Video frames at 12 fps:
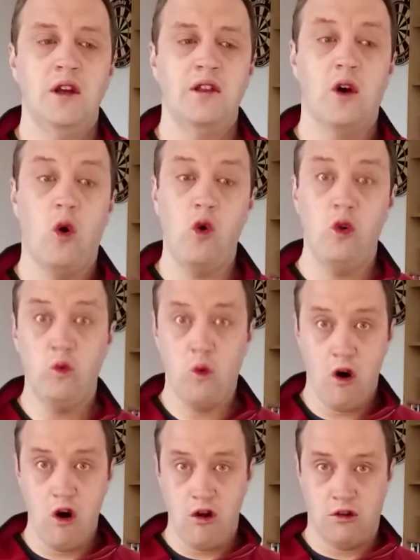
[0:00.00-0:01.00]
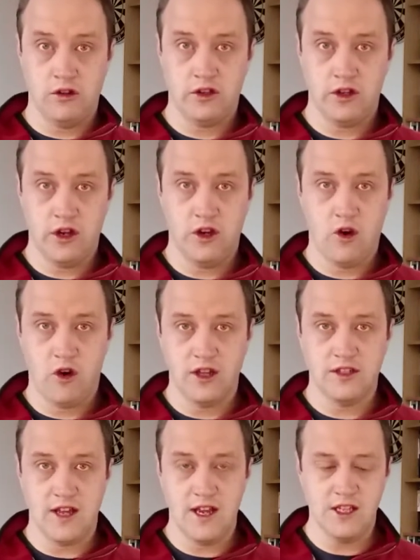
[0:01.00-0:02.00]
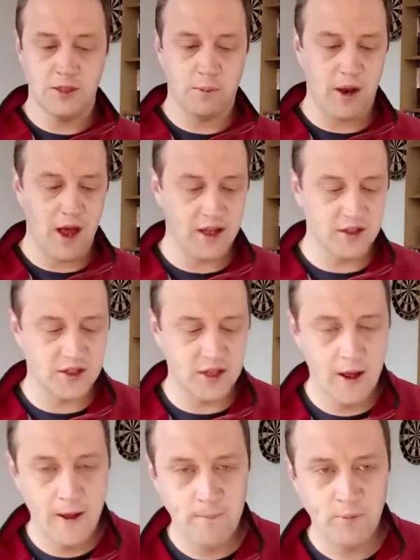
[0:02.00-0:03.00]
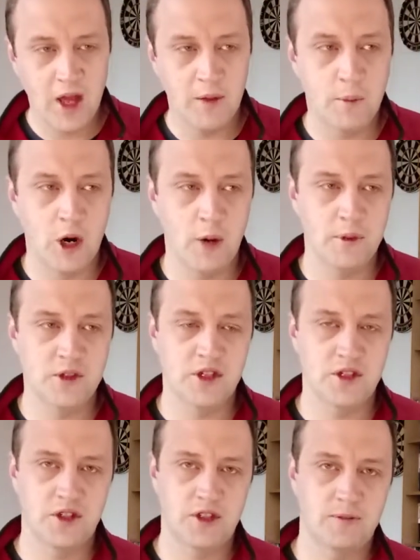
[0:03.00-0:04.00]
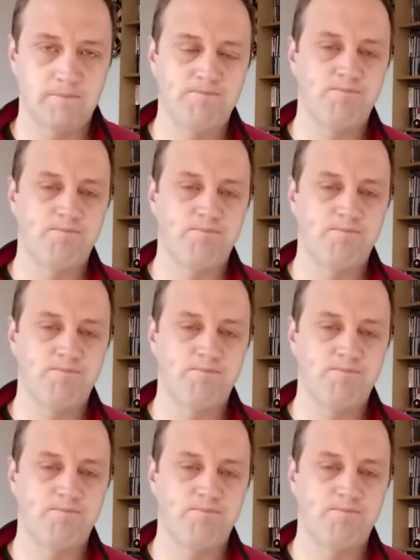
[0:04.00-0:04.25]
the whole world according to his plans and purposes.